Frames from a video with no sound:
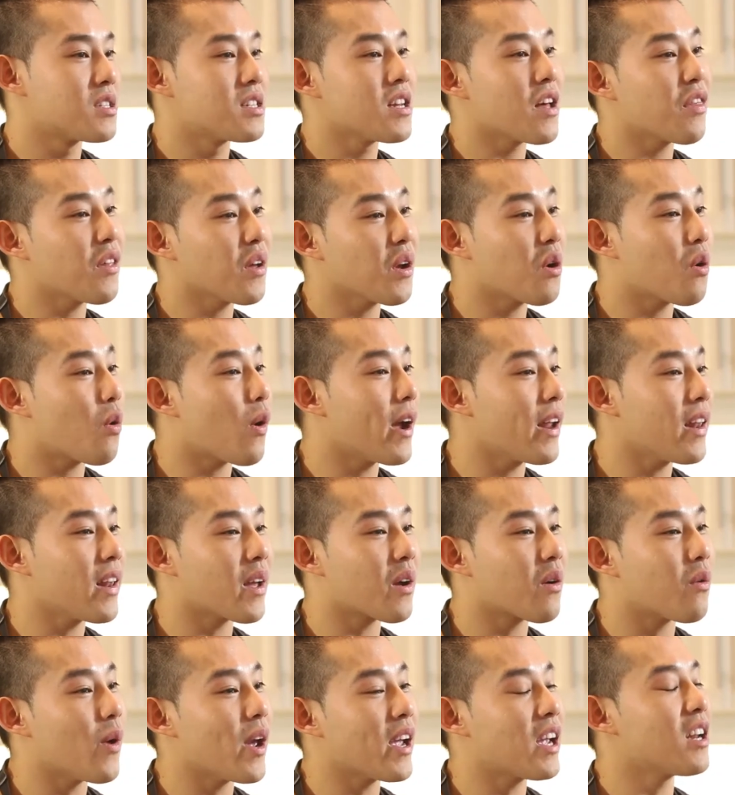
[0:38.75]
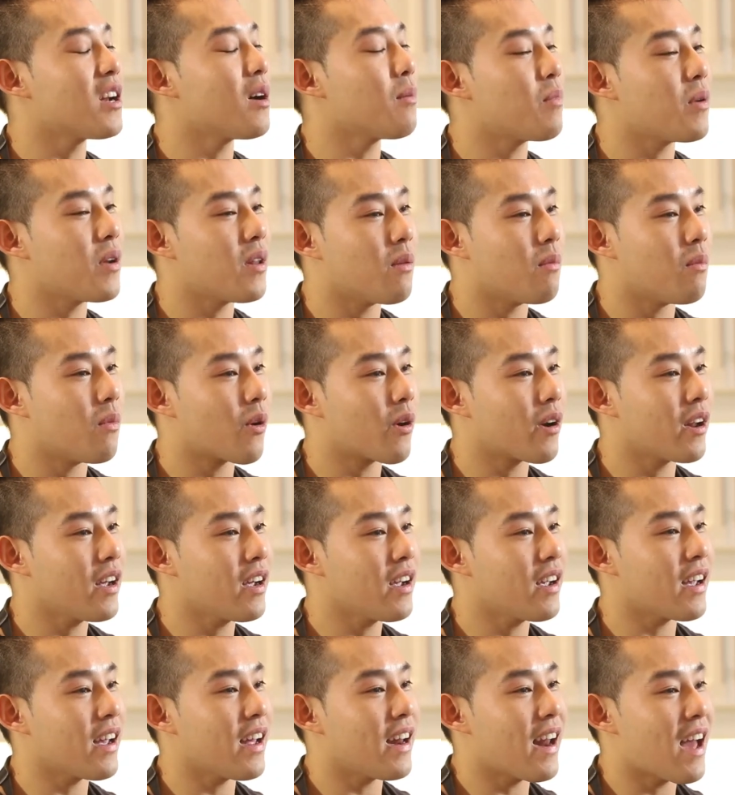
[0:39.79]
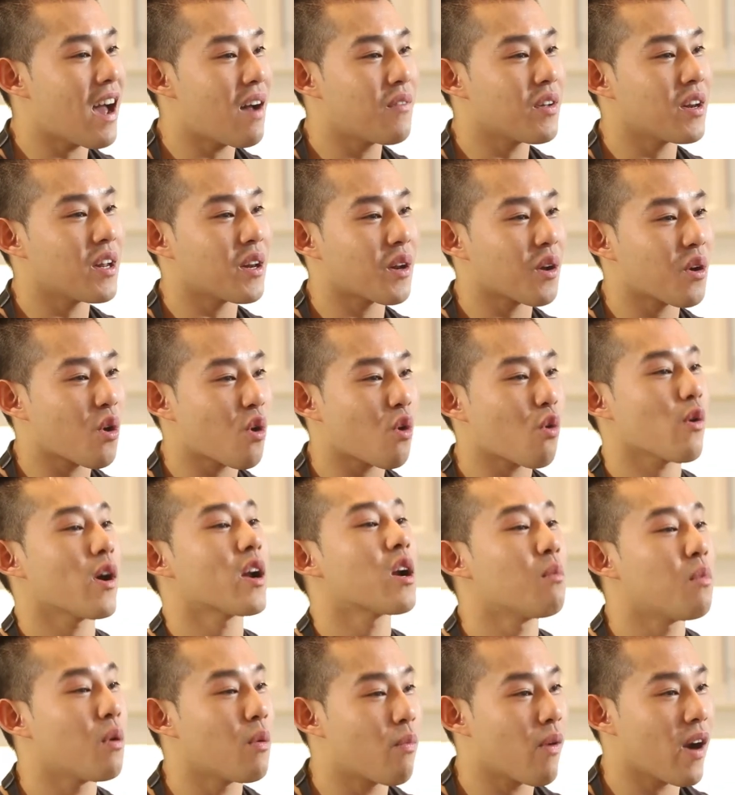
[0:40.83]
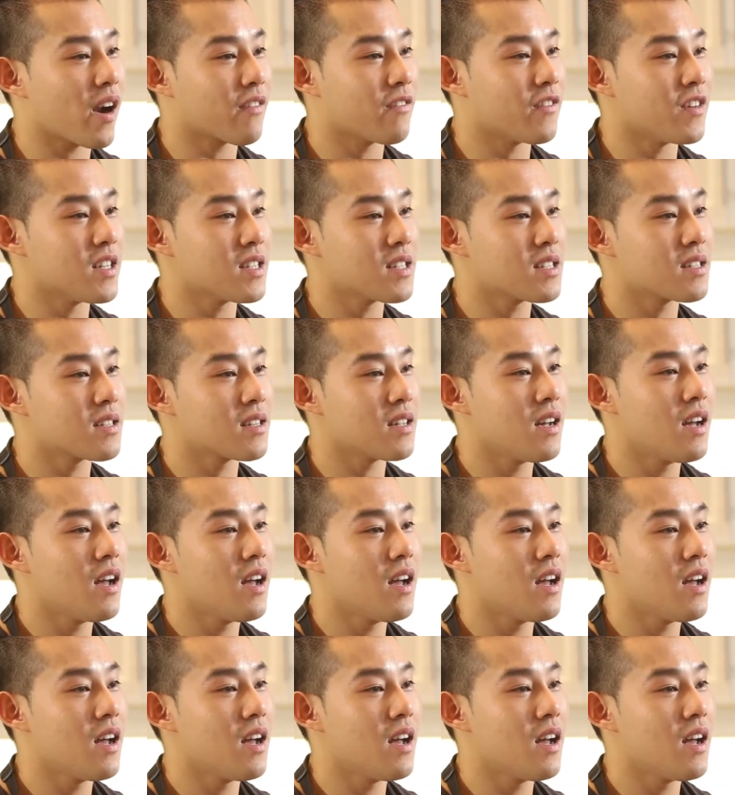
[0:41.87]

nothing quite like waking up in the morning and having an incredible breakfast.